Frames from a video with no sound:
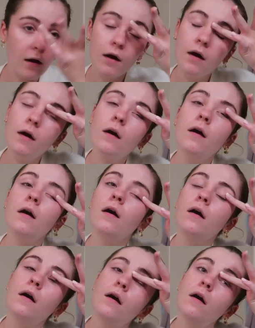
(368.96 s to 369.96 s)

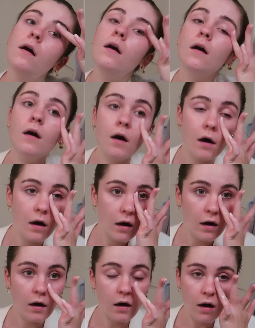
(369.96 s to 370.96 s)

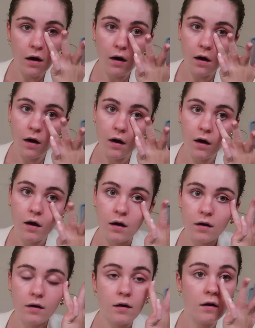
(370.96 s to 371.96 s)

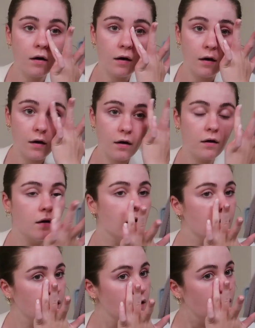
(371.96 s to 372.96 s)

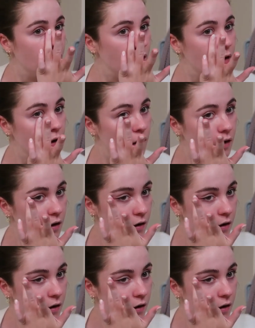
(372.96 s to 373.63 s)
(no one is talking)